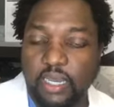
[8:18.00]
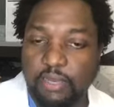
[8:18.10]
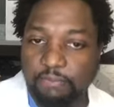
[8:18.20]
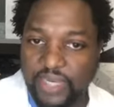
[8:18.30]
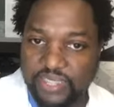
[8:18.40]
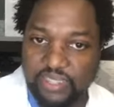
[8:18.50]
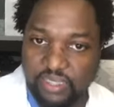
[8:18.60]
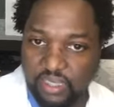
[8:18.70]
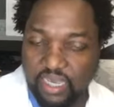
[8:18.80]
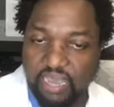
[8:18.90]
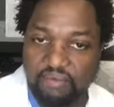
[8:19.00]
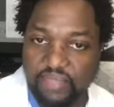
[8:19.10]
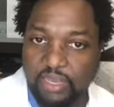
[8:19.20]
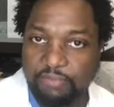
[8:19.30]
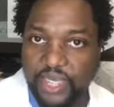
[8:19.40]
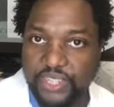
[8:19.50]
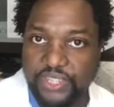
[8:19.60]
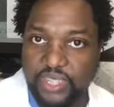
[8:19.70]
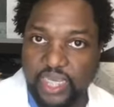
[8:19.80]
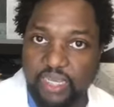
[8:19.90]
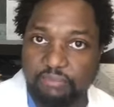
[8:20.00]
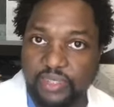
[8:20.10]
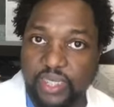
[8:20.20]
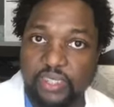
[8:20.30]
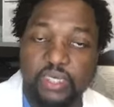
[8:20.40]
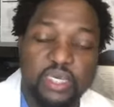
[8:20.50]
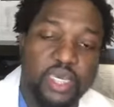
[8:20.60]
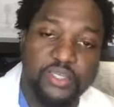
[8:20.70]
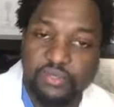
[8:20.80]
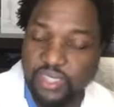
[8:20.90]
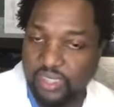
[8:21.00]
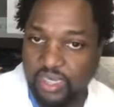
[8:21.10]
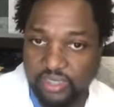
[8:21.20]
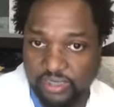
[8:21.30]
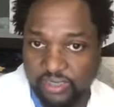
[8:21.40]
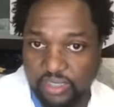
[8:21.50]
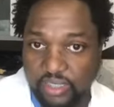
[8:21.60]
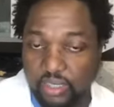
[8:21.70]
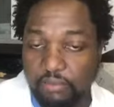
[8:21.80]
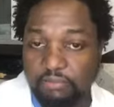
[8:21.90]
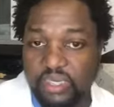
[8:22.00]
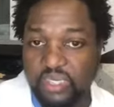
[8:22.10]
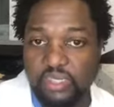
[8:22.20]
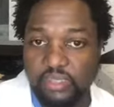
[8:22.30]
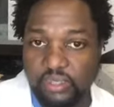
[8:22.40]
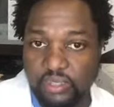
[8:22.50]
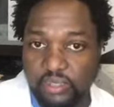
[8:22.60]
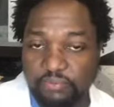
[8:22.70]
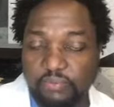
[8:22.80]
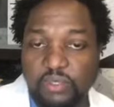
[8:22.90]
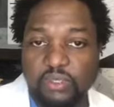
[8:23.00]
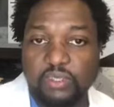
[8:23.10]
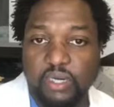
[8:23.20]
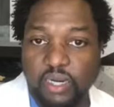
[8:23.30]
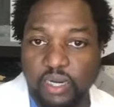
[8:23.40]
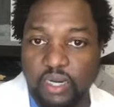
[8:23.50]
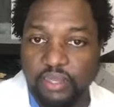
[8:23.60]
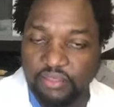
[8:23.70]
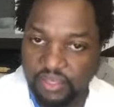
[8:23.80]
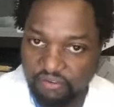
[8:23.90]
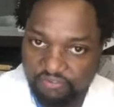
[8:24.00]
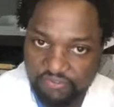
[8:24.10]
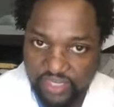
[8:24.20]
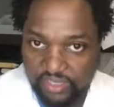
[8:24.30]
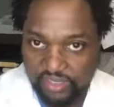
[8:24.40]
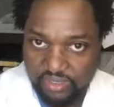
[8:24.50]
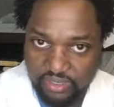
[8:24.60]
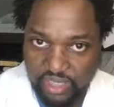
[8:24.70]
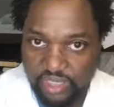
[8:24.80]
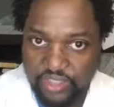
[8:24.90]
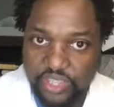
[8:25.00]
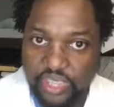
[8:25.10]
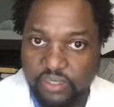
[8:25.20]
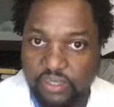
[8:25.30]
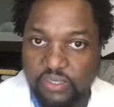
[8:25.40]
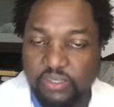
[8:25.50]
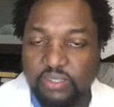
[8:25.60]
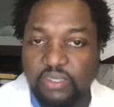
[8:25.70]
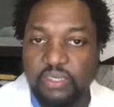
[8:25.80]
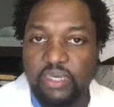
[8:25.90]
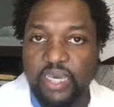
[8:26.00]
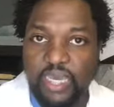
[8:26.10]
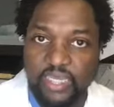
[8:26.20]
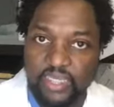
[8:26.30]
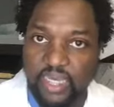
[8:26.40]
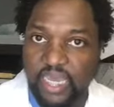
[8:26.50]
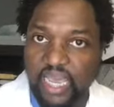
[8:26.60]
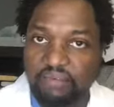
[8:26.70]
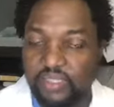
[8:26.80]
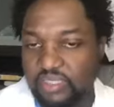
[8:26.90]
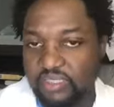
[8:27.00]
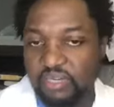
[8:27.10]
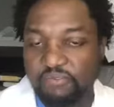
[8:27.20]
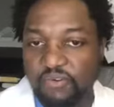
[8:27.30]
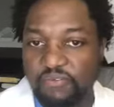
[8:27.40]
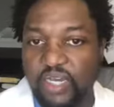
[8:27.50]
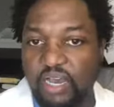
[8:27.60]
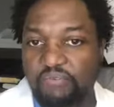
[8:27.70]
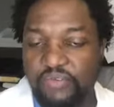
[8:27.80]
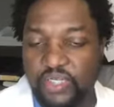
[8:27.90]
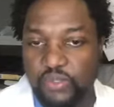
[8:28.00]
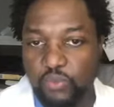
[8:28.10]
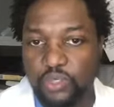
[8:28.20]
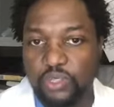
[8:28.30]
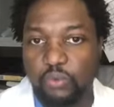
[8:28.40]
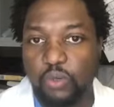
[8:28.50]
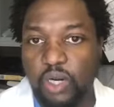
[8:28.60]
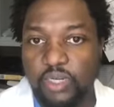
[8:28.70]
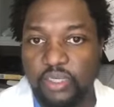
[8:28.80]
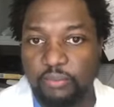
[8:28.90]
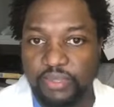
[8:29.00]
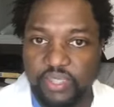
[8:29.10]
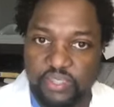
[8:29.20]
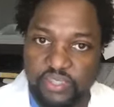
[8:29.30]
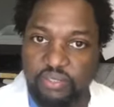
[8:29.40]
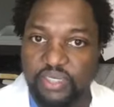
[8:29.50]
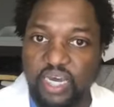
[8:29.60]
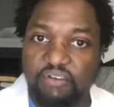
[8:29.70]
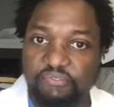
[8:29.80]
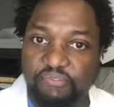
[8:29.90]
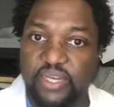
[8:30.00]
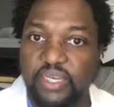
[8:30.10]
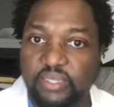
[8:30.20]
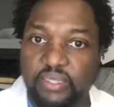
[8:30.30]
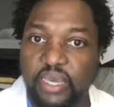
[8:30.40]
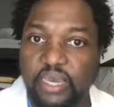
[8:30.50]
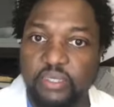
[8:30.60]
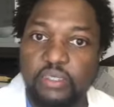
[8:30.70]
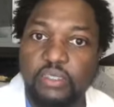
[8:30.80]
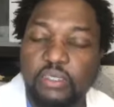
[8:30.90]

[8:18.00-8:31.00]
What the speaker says: and basically have that patient ambulate. And you can kind of see it immediately. Their face kind of changes, and they have this level of confidence when they're walking because they're not afraid that